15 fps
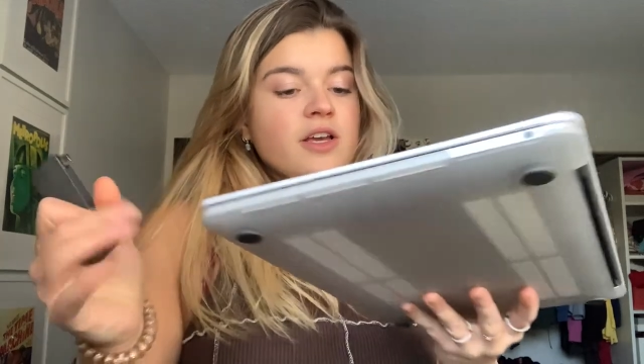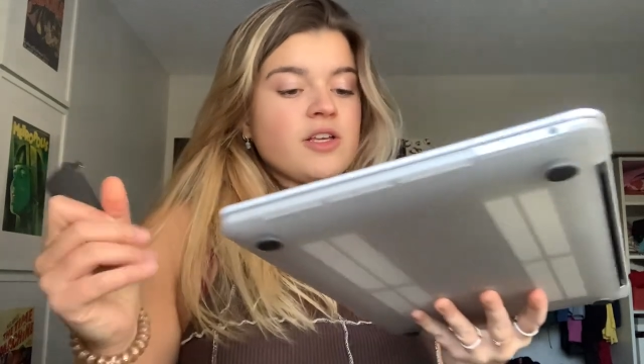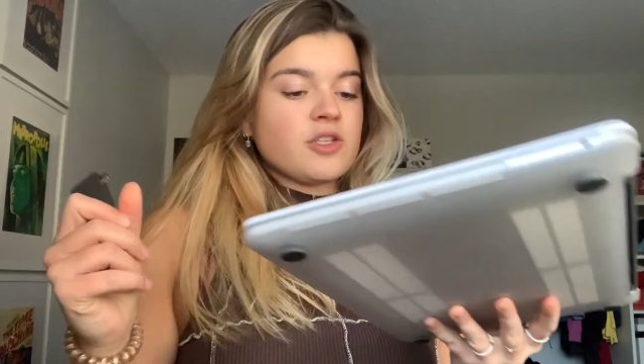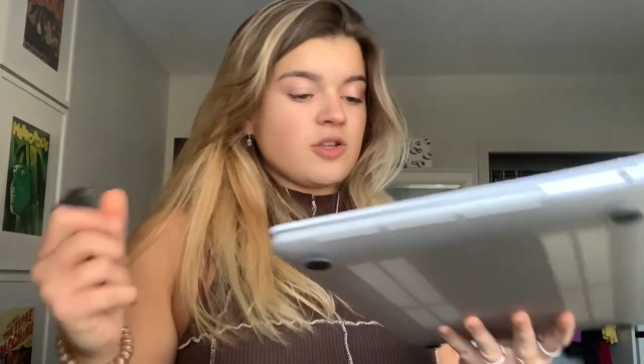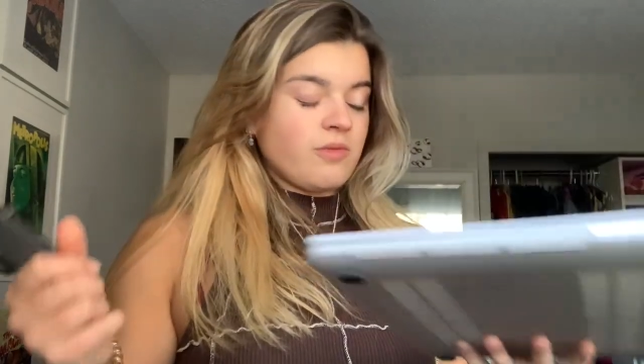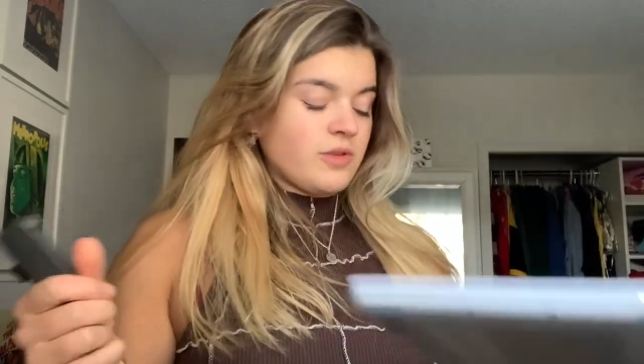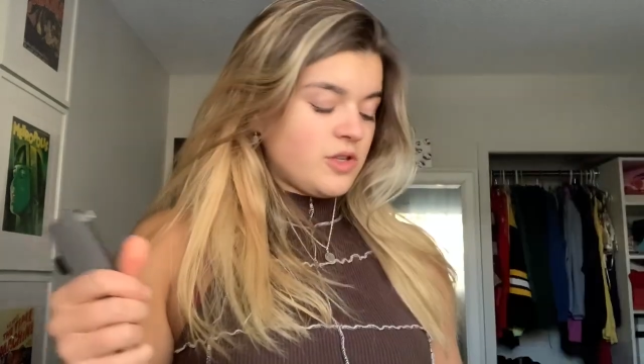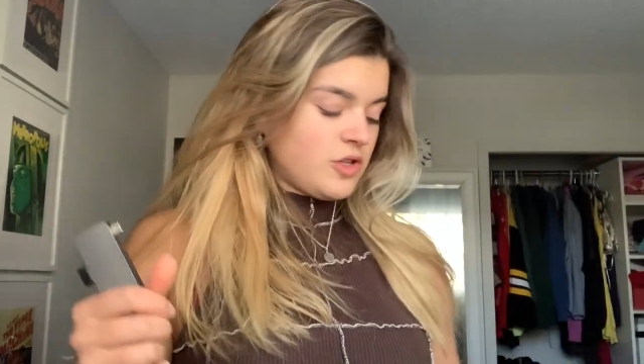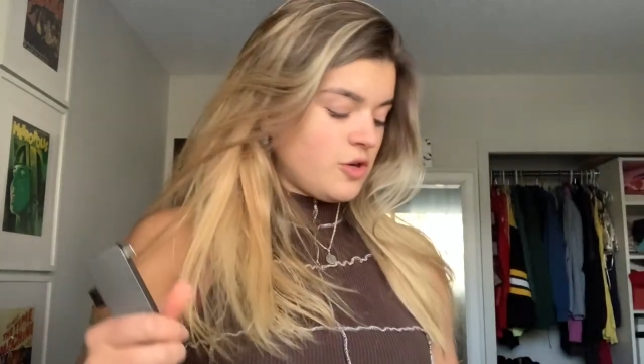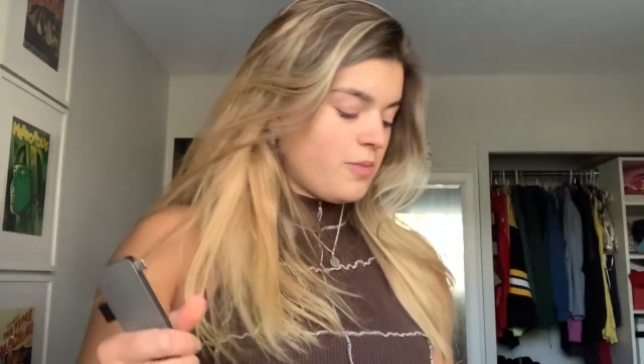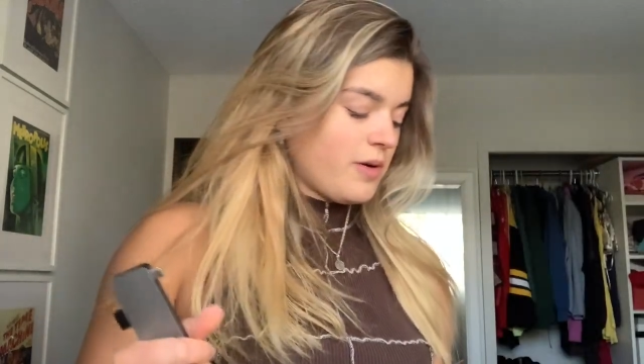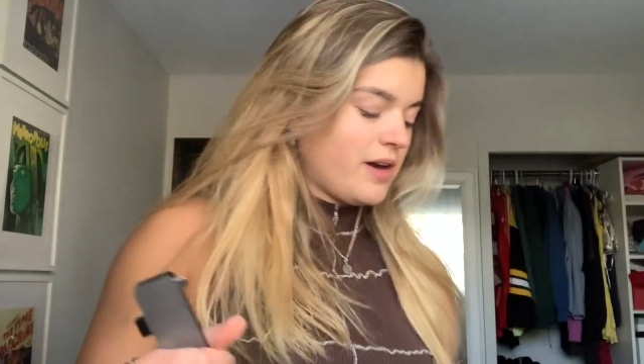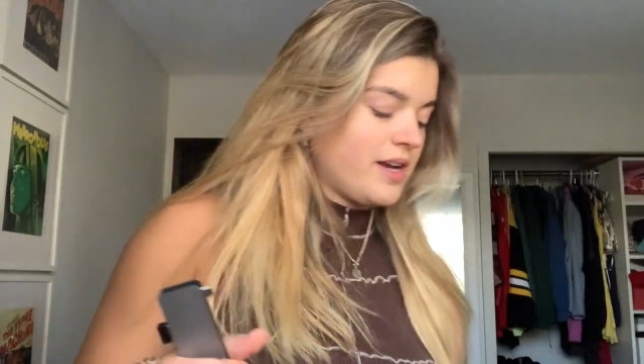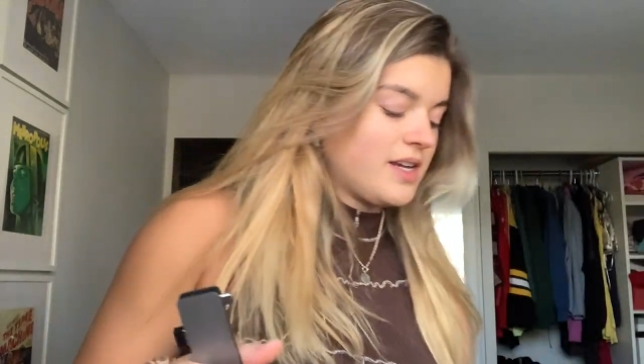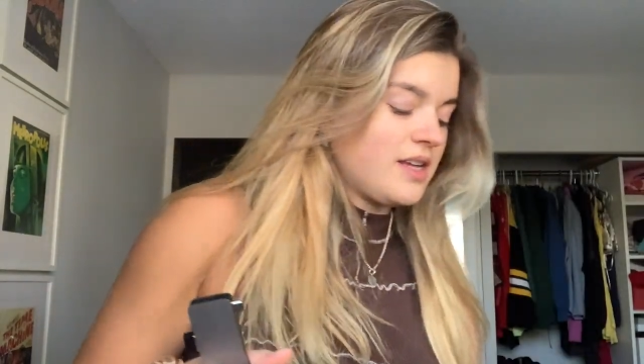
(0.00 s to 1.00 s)
So it's
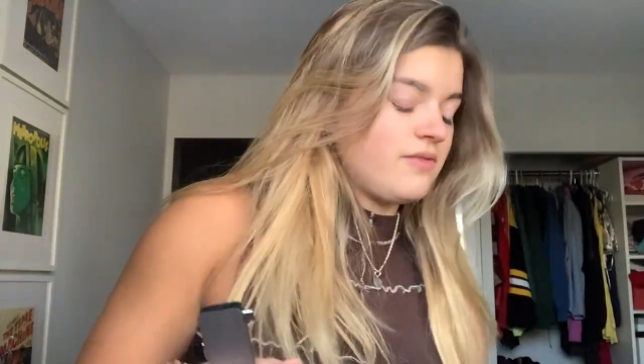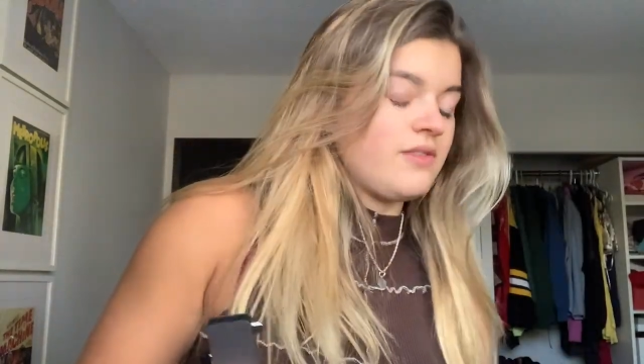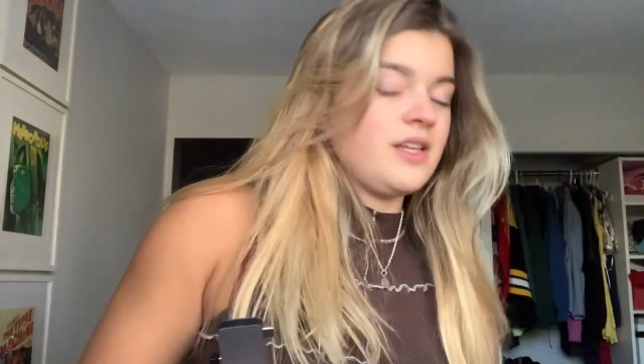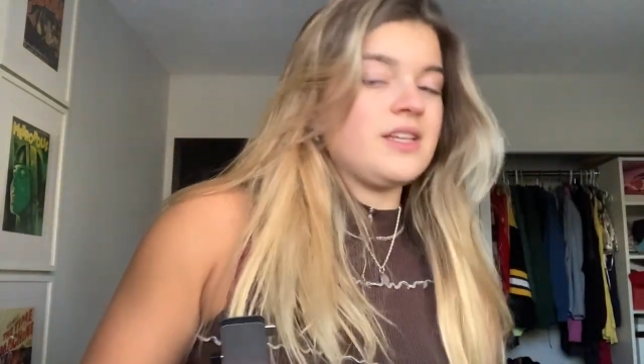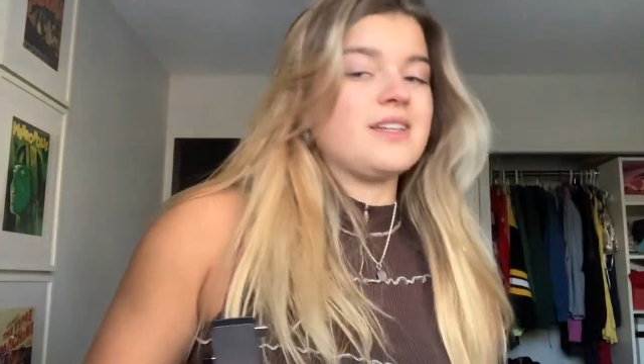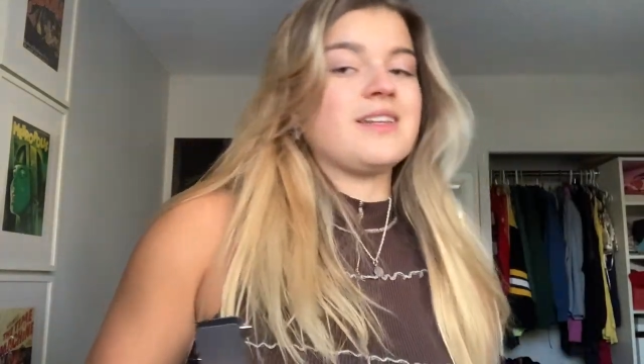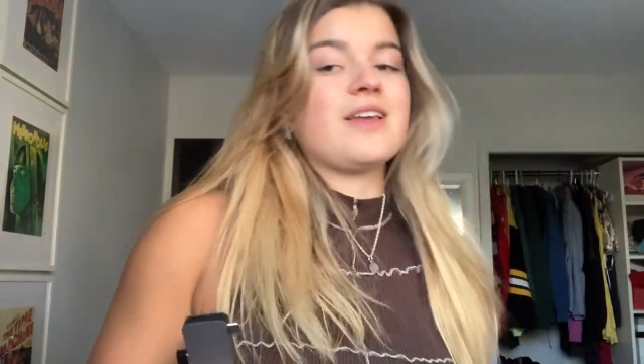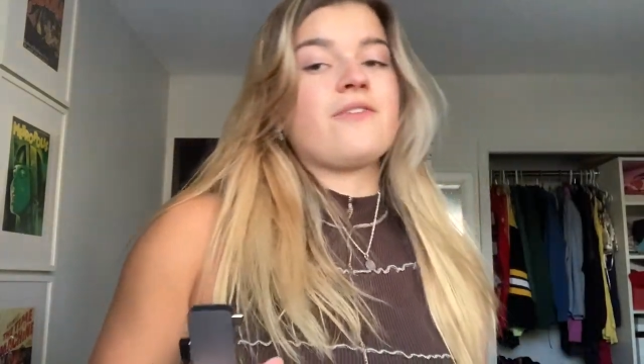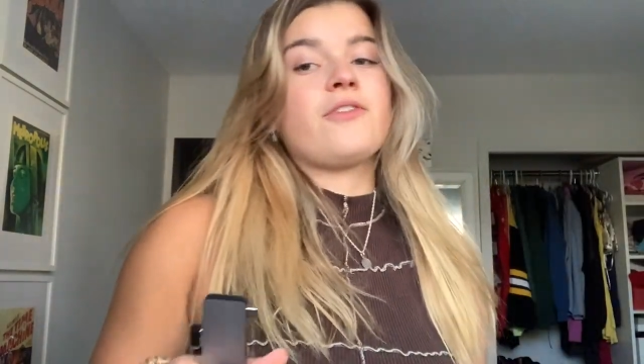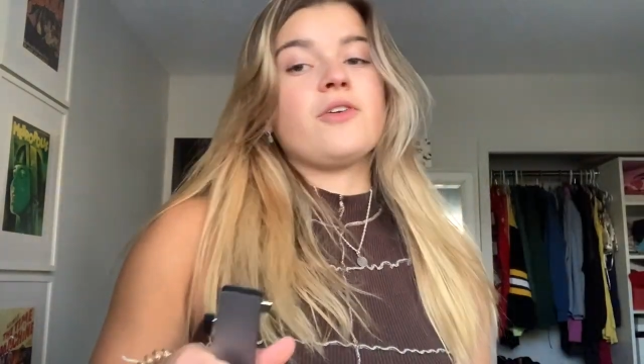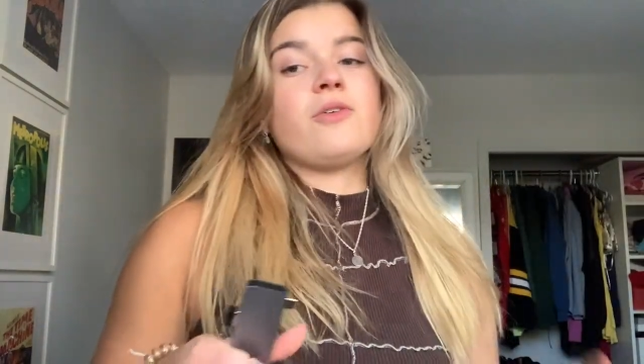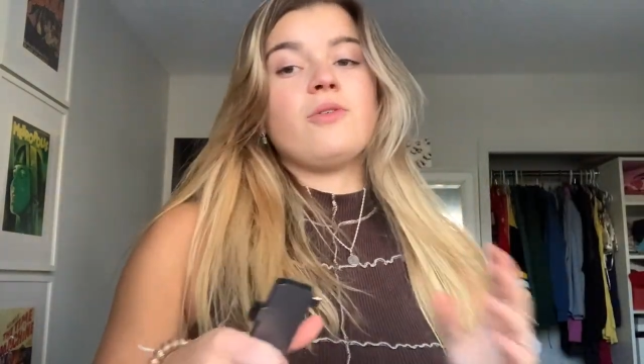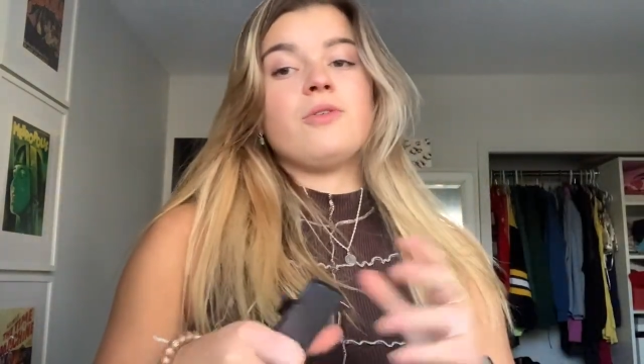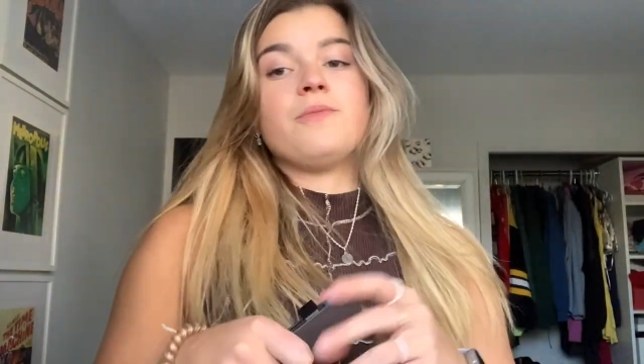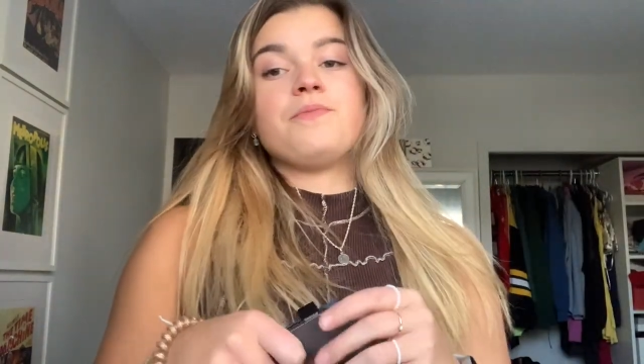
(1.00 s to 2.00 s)
super inconvenient if
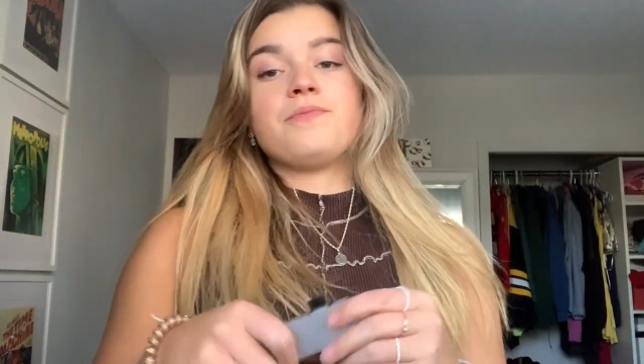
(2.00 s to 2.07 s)
you